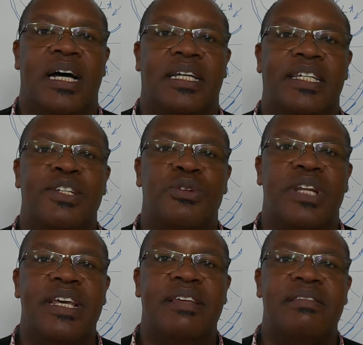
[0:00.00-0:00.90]
In
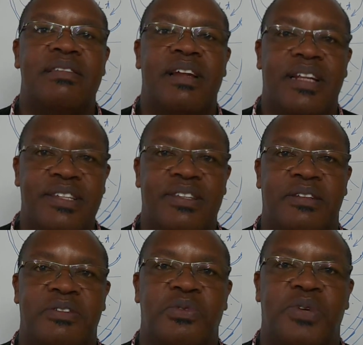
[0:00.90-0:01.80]
today's
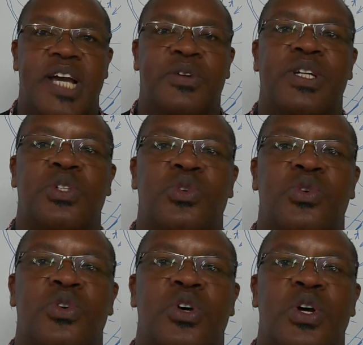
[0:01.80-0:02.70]
lesson, we are going
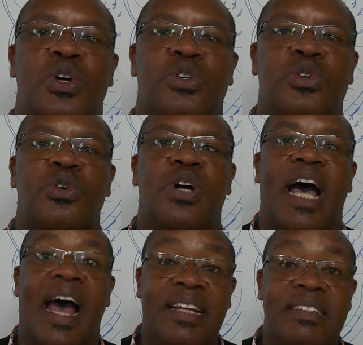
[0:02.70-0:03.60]
to
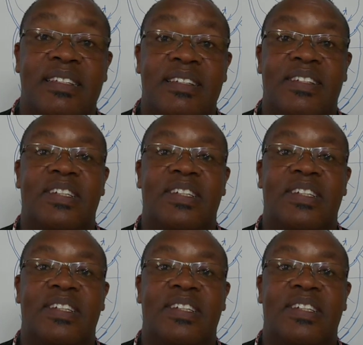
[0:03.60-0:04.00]
look at